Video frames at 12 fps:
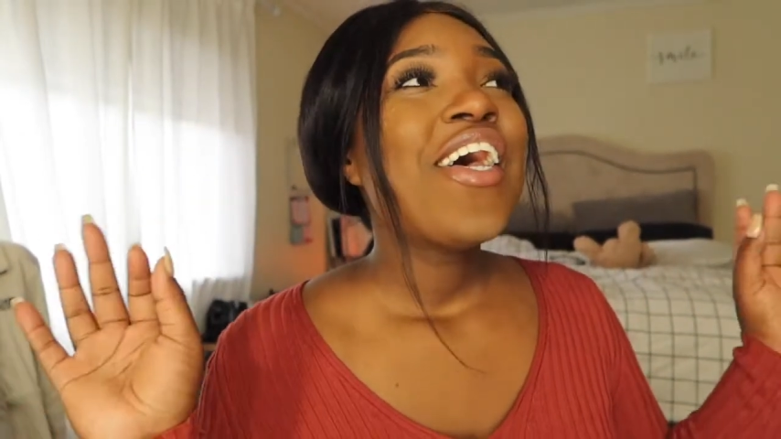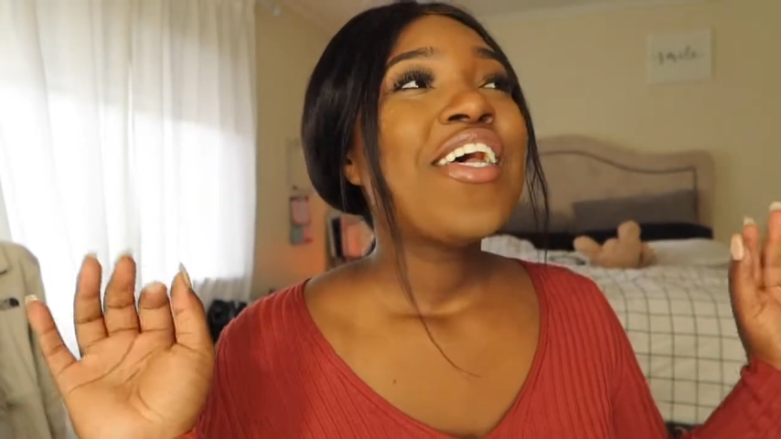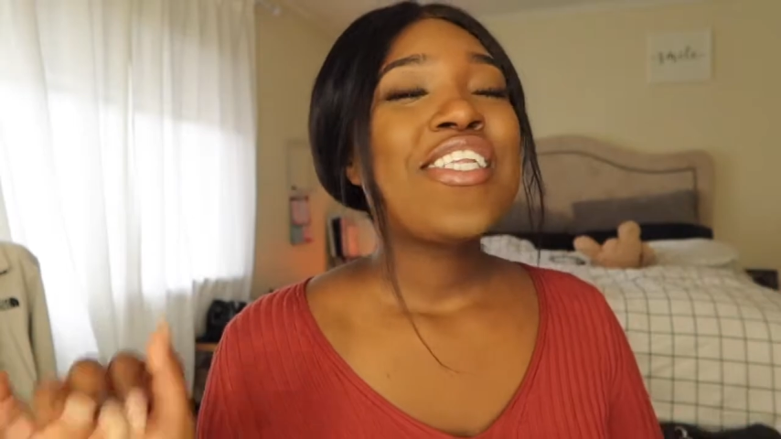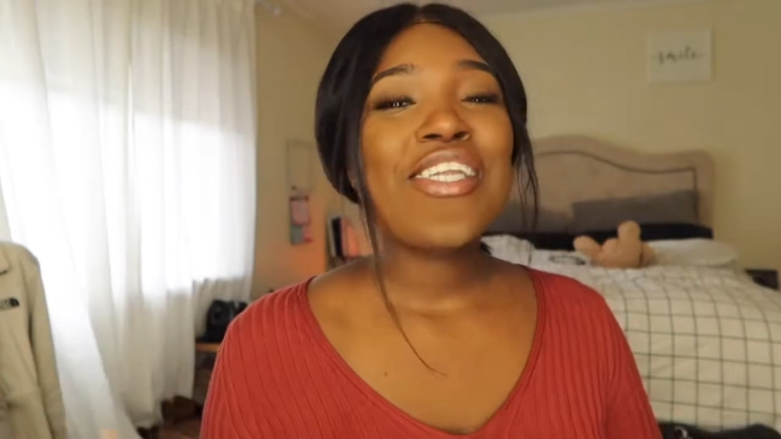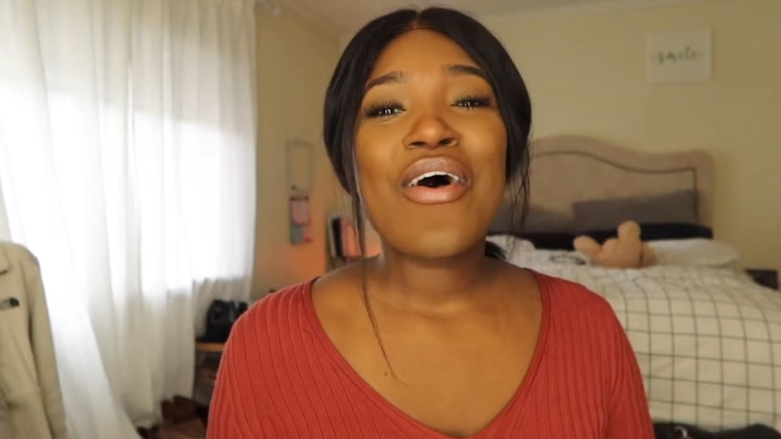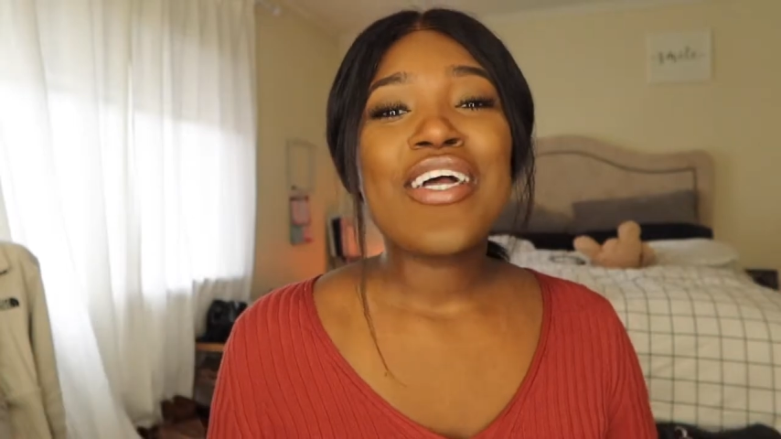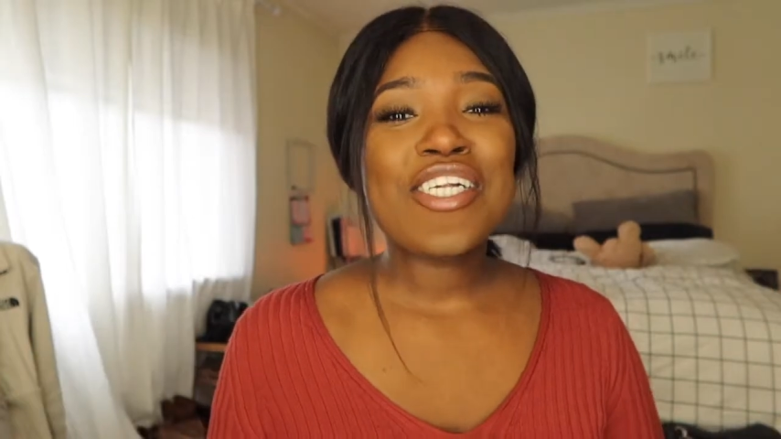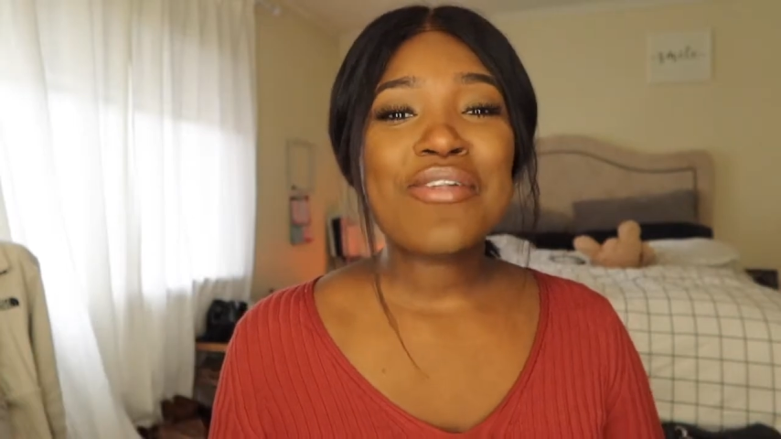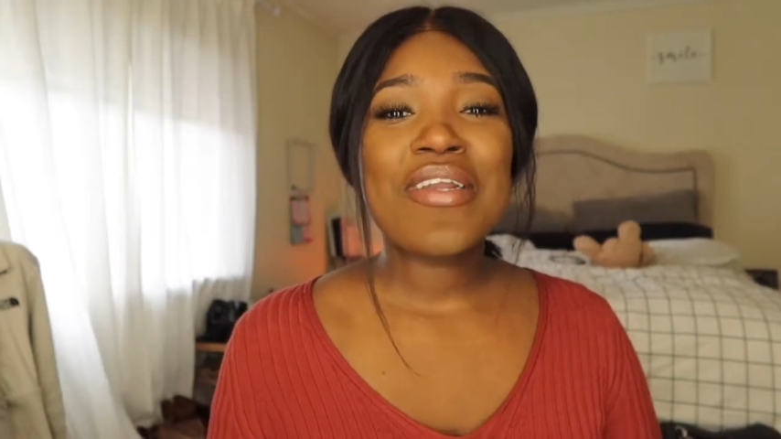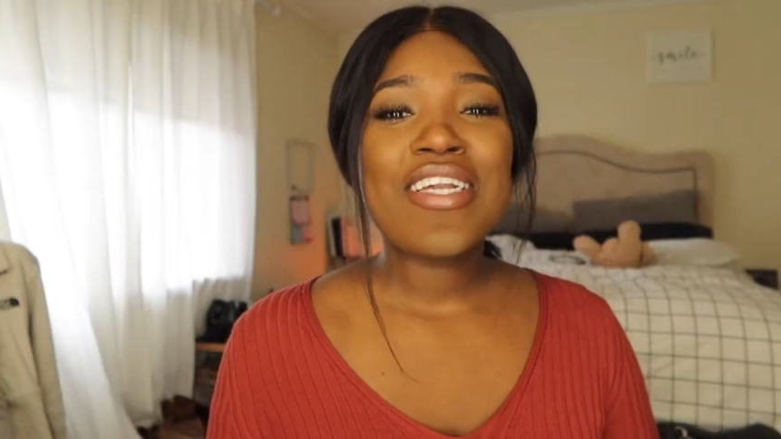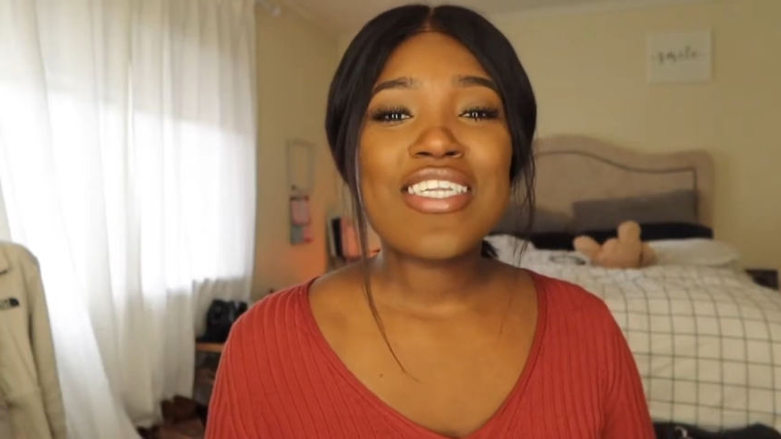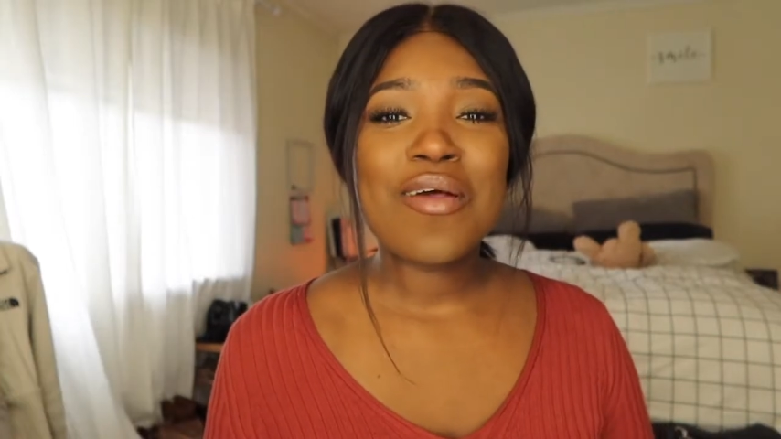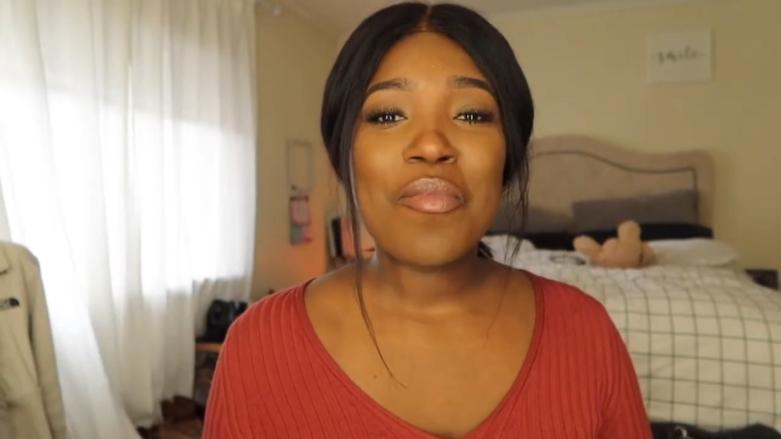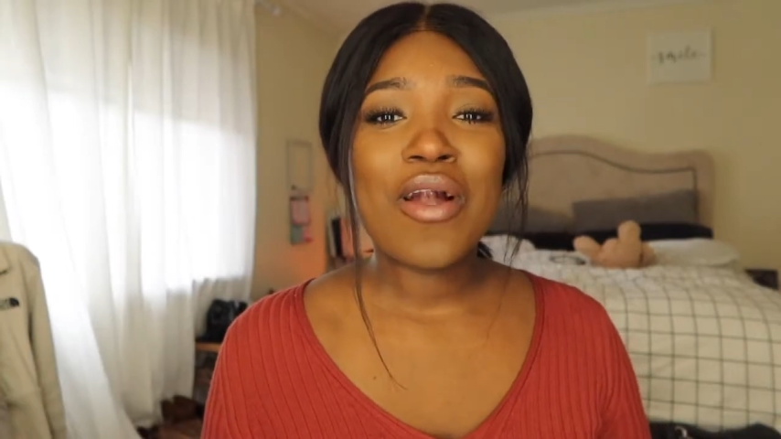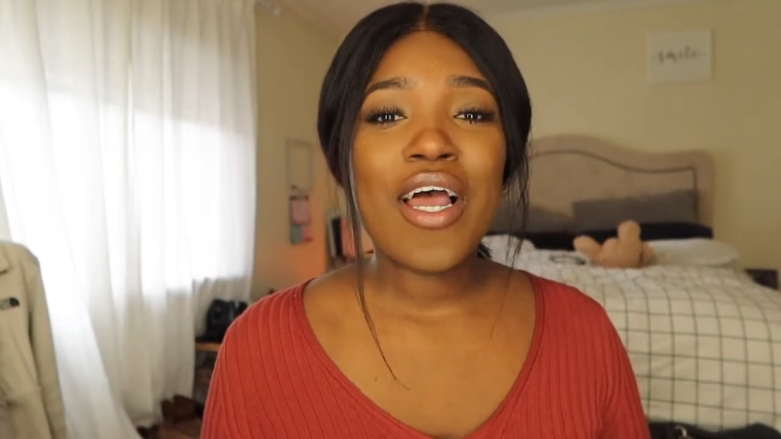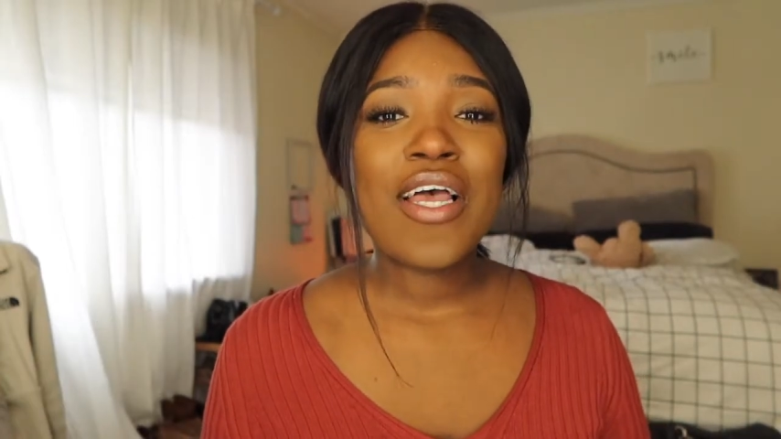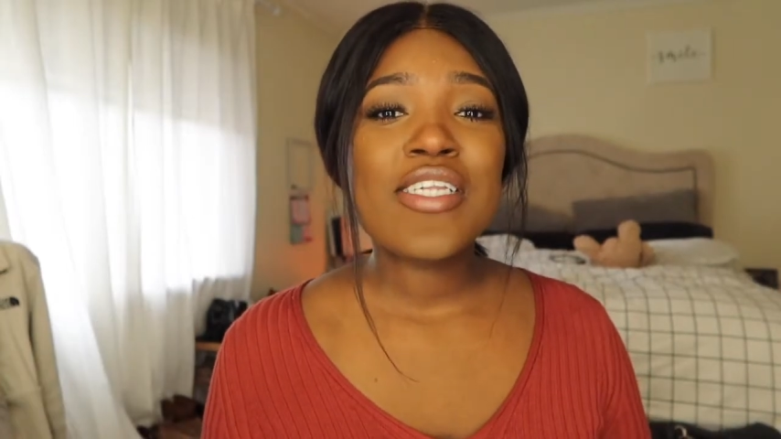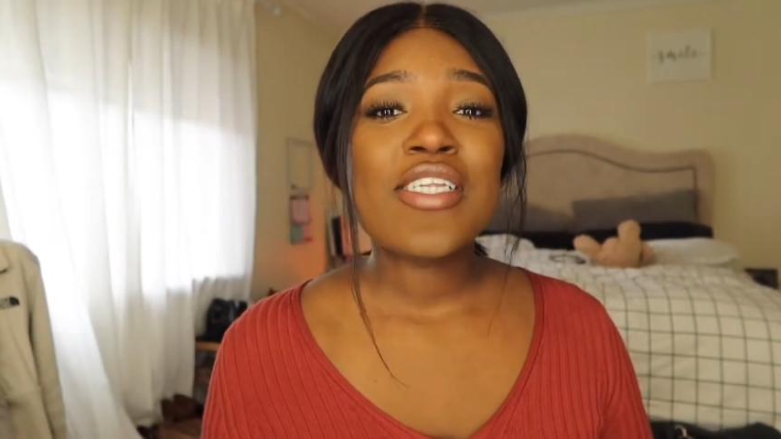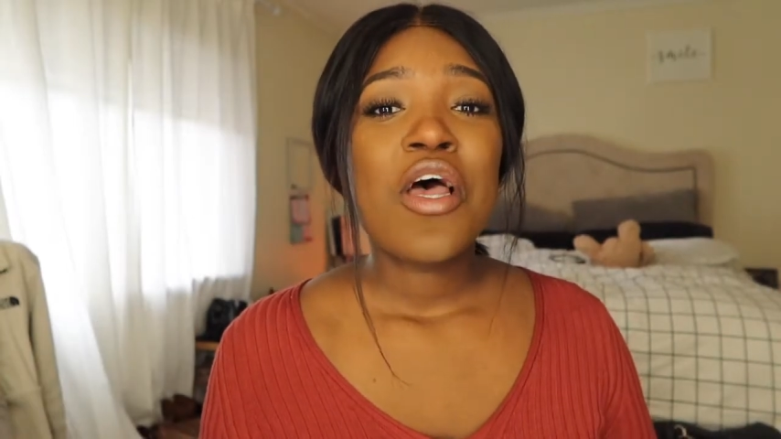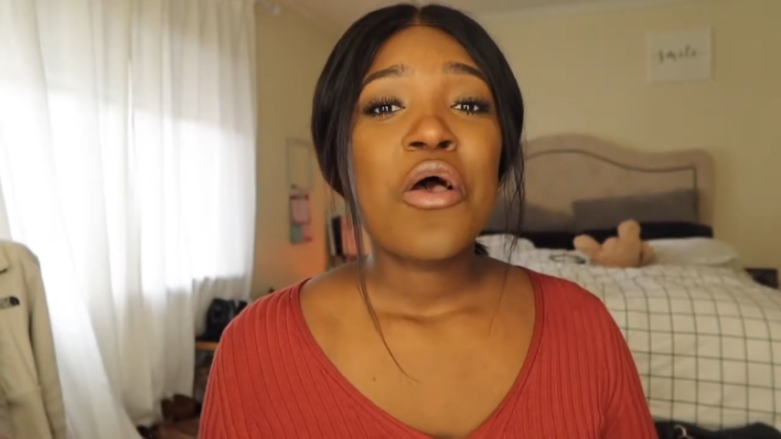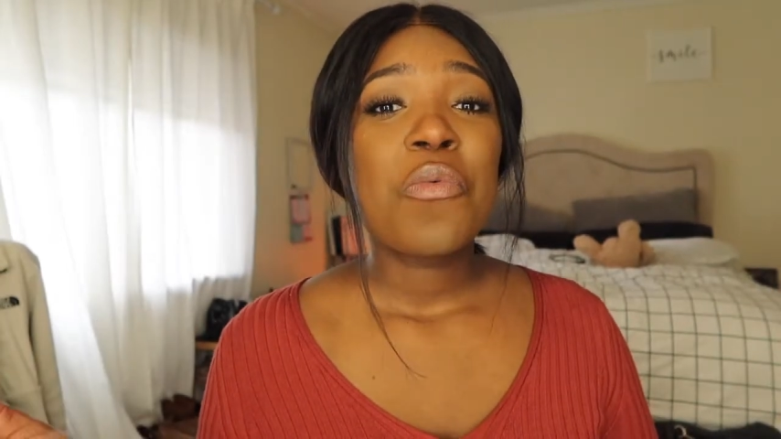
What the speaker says: So I just want to summarize